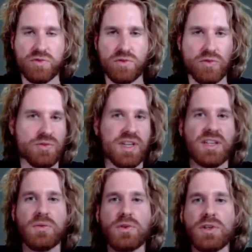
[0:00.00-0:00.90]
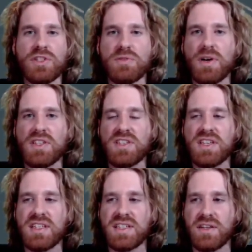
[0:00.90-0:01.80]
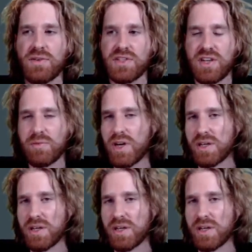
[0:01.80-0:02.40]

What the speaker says: contain a word, you might say that there is some kind of